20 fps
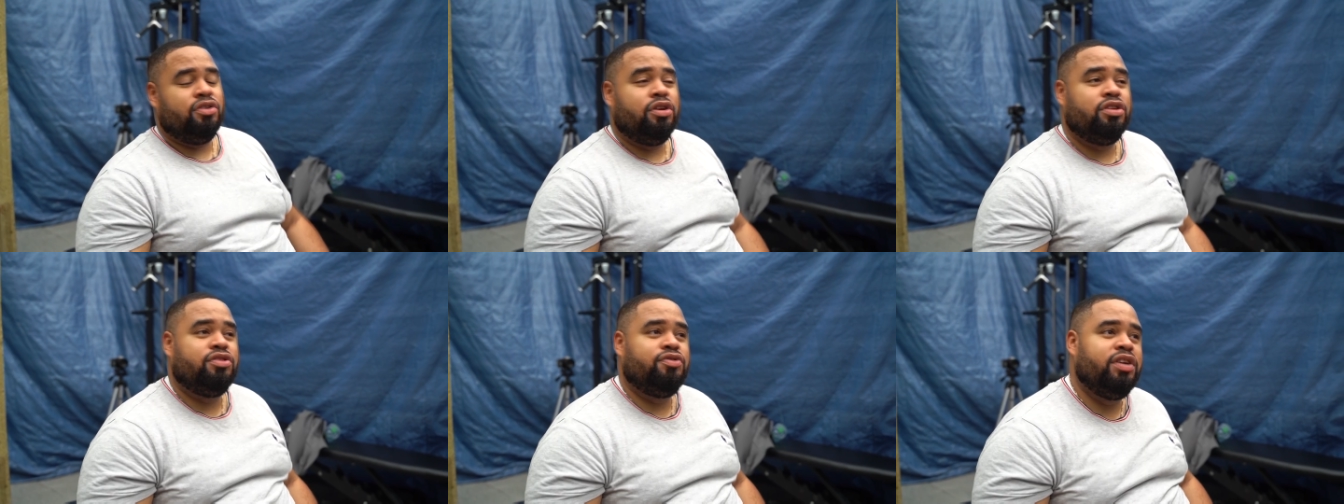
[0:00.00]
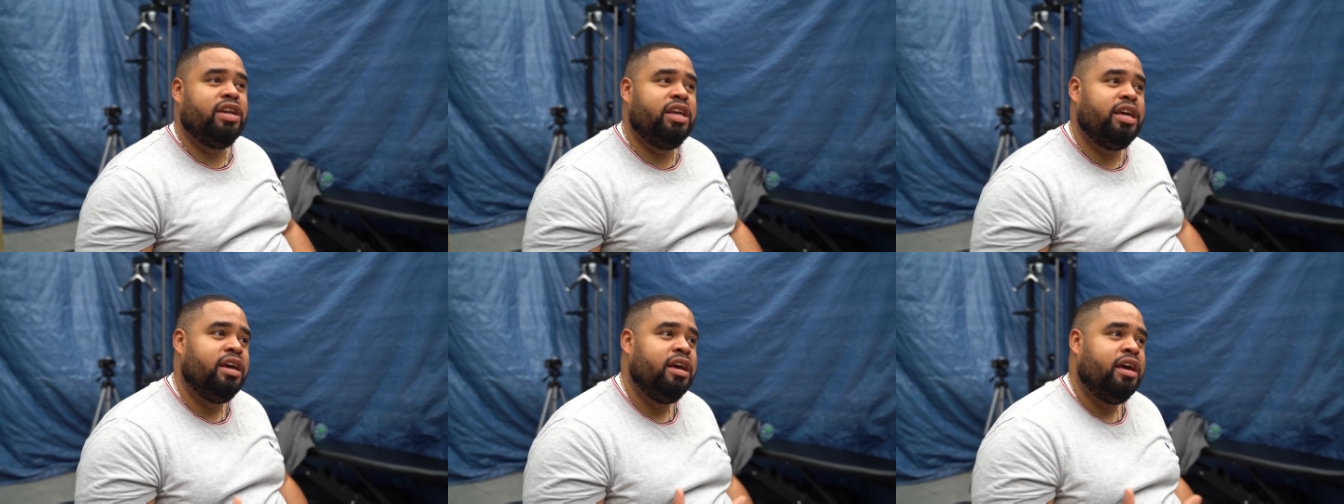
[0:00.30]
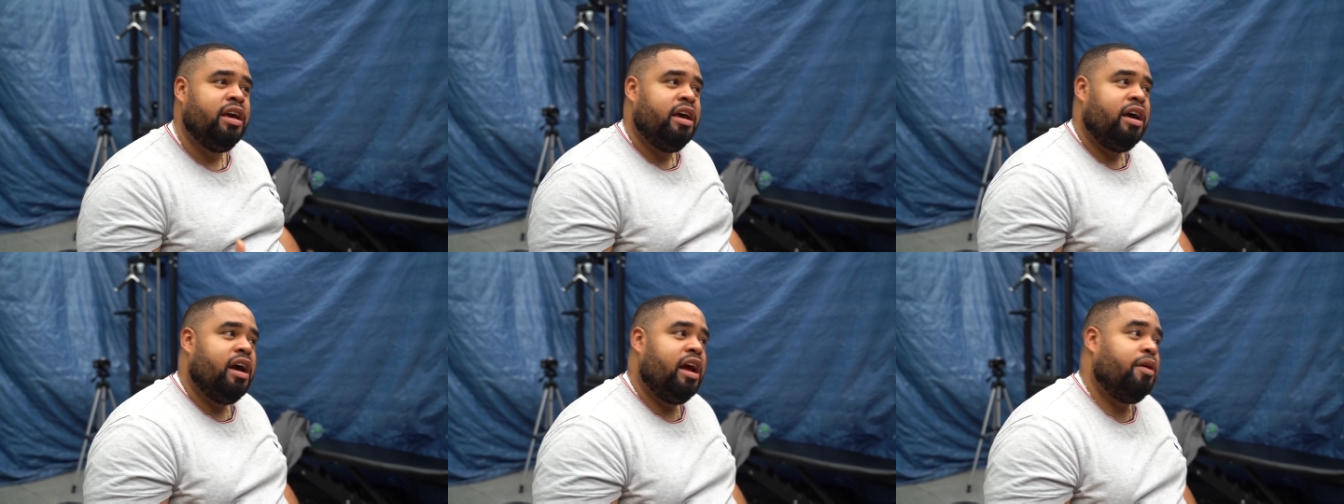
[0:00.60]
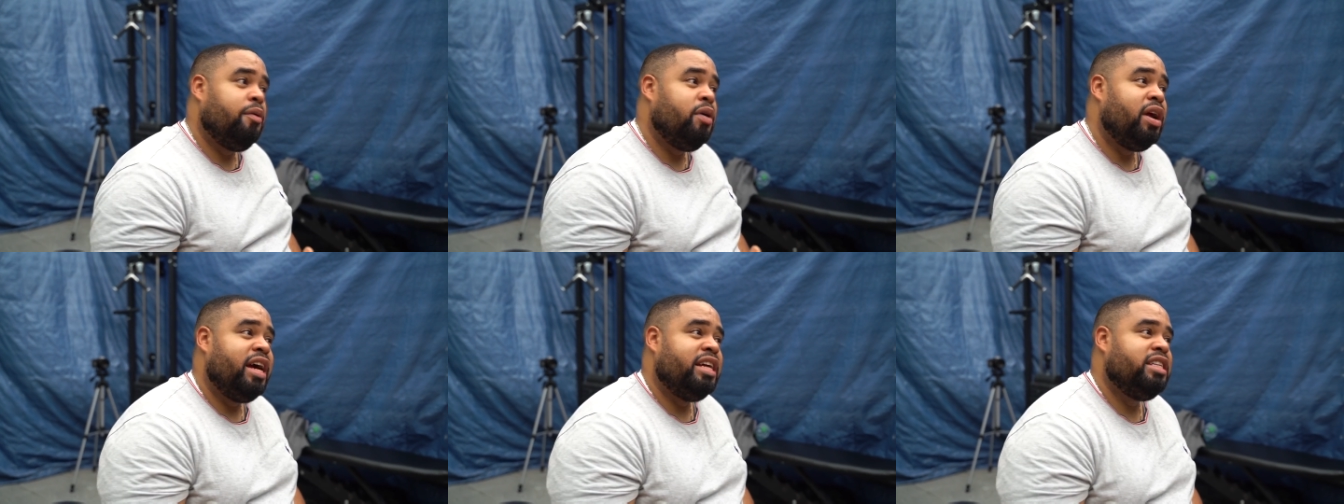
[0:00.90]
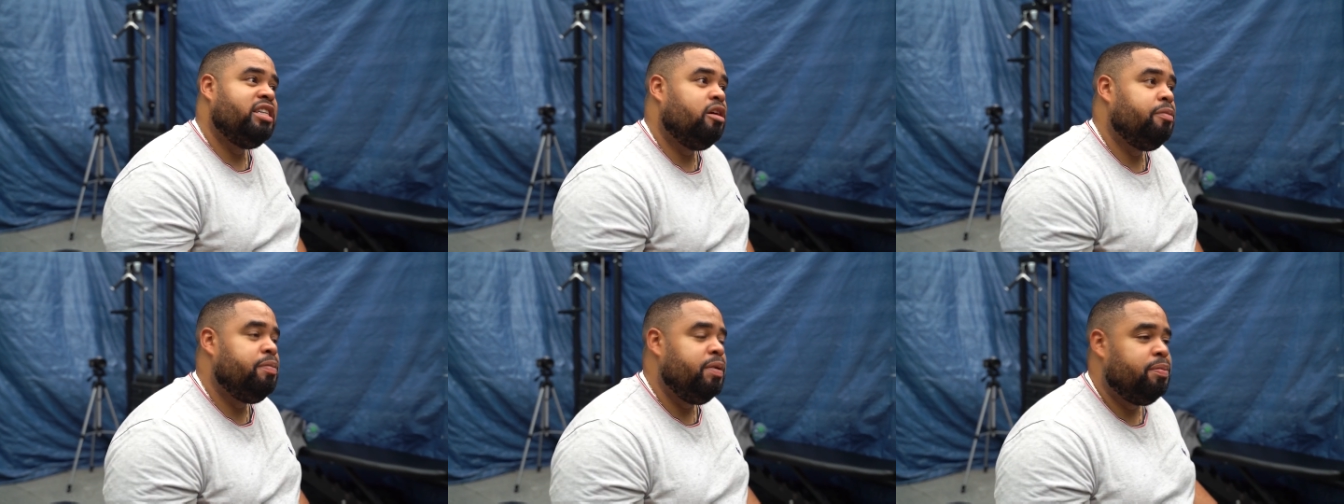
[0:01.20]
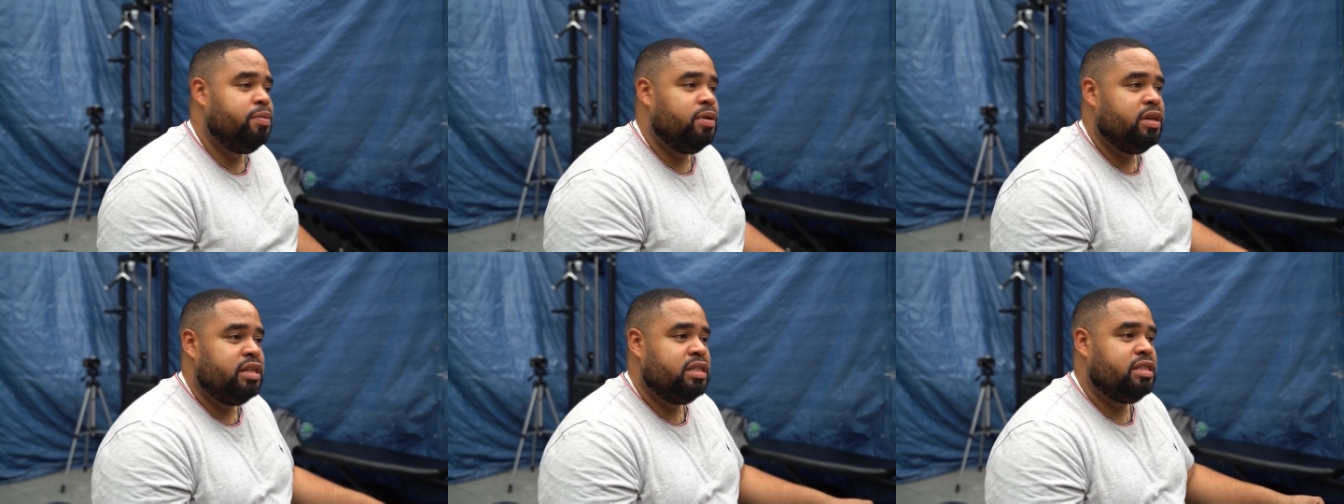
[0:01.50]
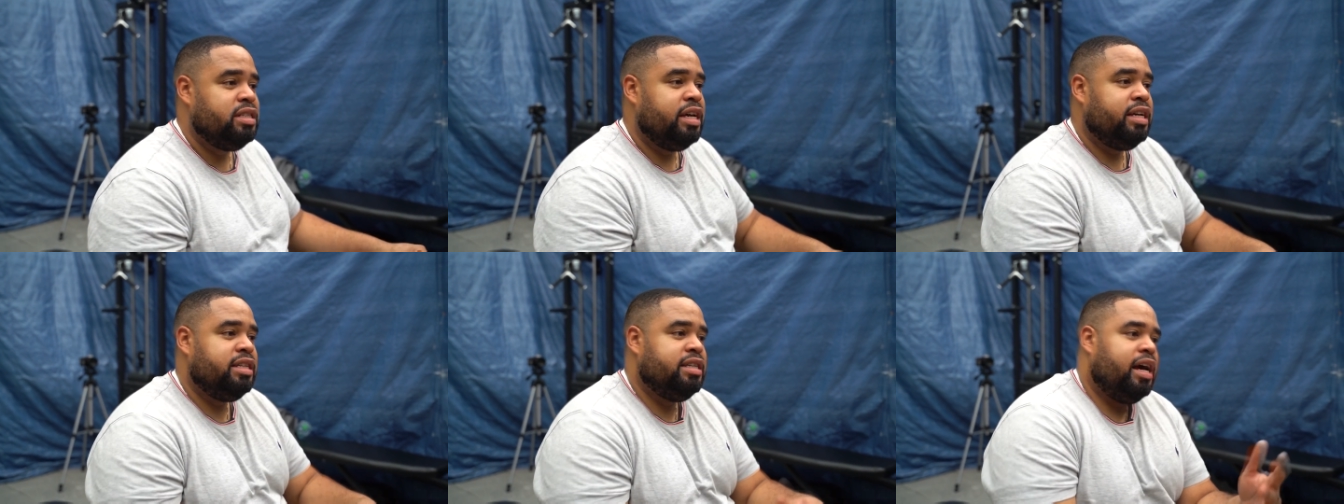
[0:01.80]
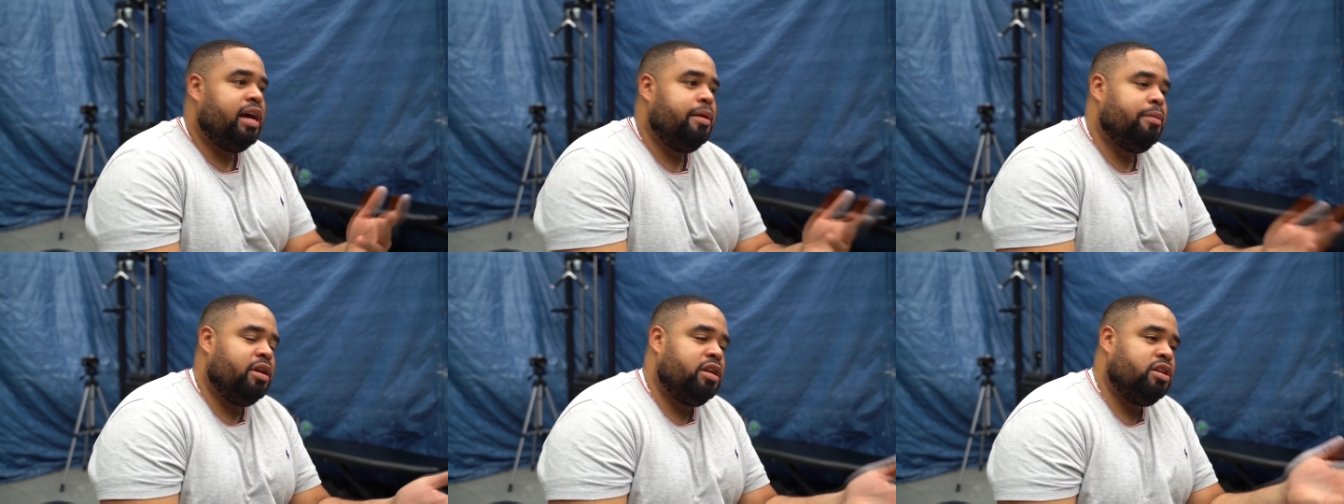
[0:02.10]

You know, it's really, and what I tell people is take time.